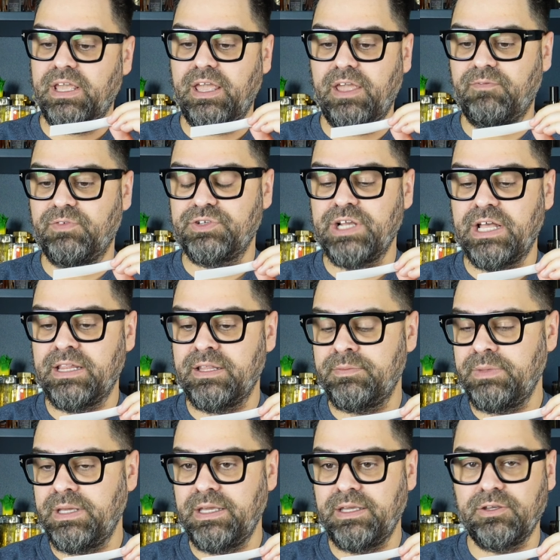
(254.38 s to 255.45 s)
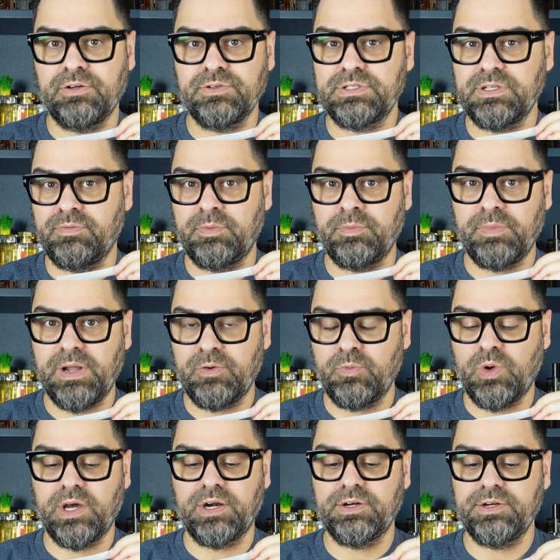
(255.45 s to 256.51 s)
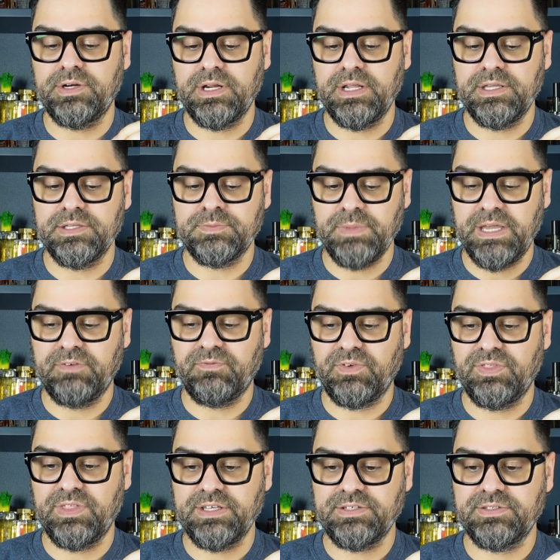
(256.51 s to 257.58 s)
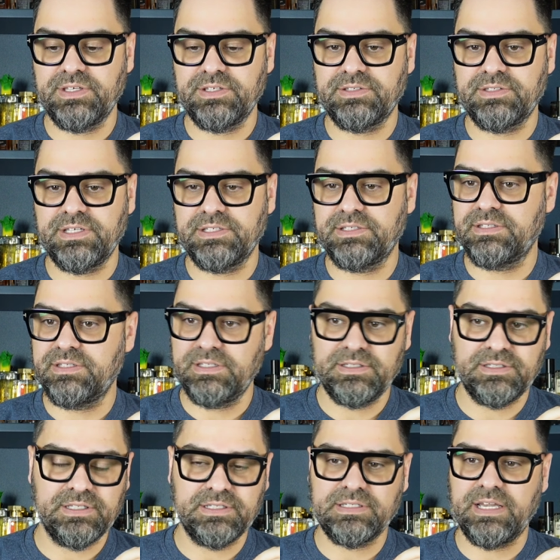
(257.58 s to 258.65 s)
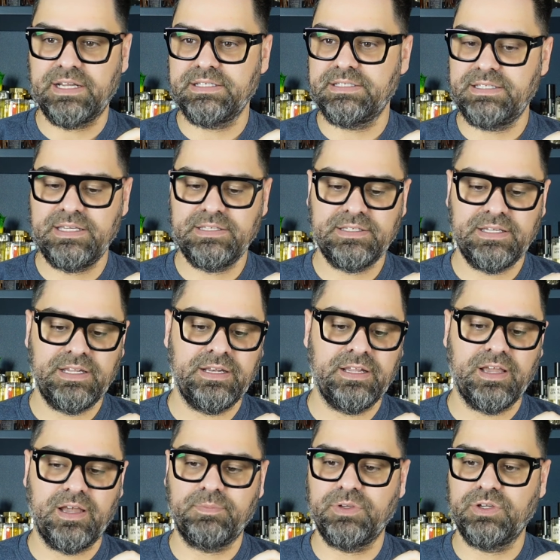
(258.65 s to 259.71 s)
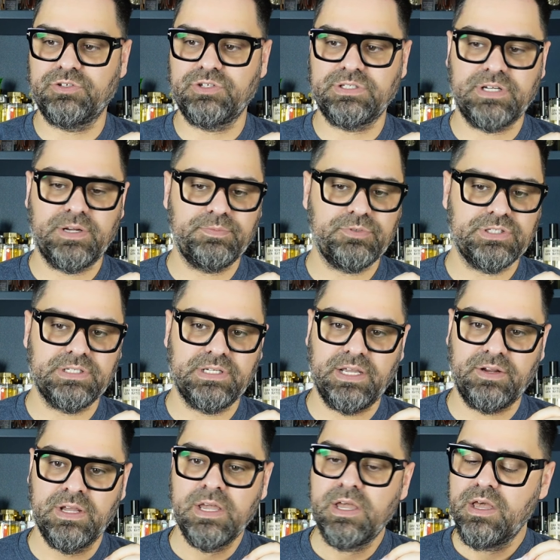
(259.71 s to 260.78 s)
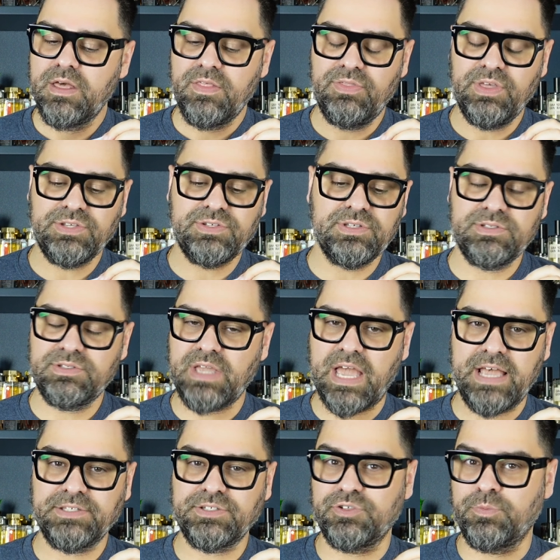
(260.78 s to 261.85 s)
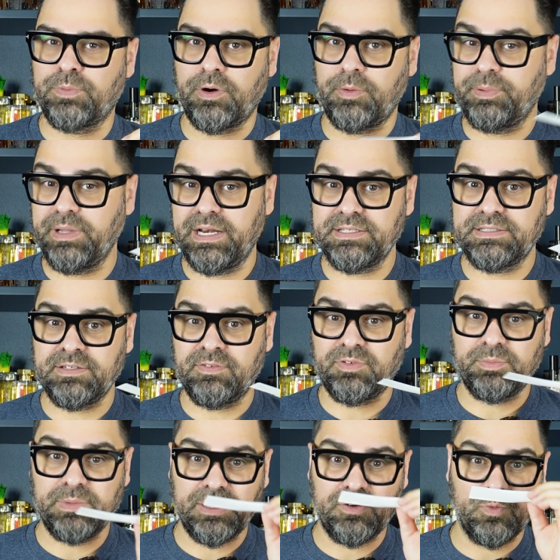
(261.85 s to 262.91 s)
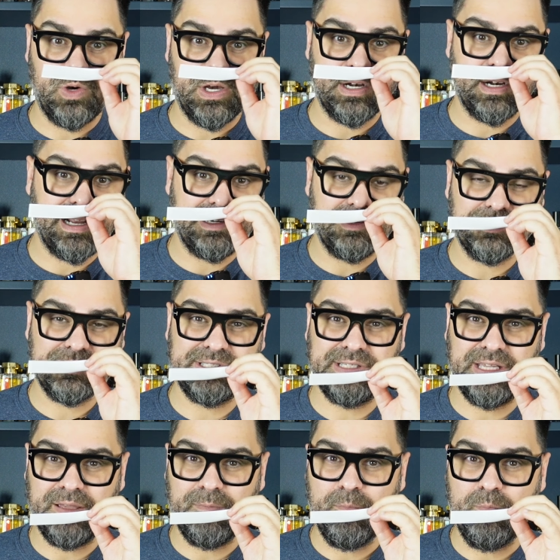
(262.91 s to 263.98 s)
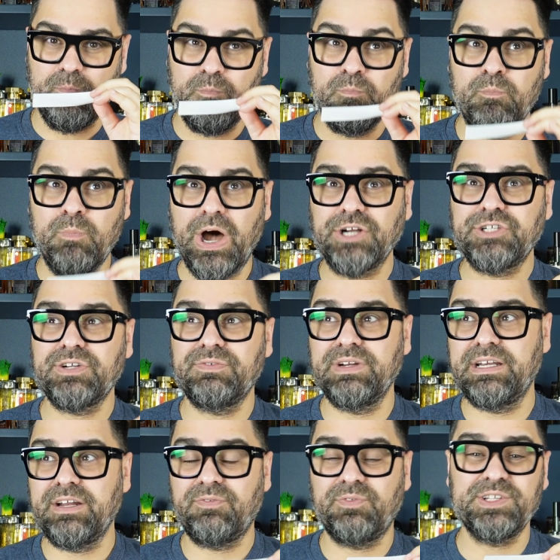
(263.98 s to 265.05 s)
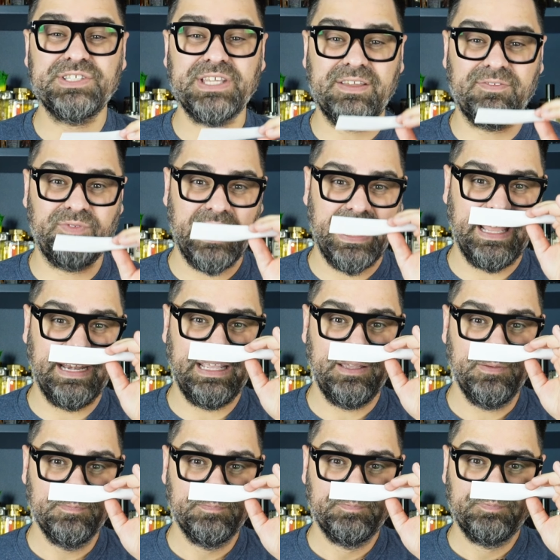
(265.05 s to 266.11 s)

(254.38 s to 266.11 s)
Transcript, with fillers: if you're telling me, you know, Silver Mountain water is made for this, this, this, this, this kind of season, um, you can dress it up, dress it down. This is as appropriate as Silver Mountain water. I don't see much of a difference, if any.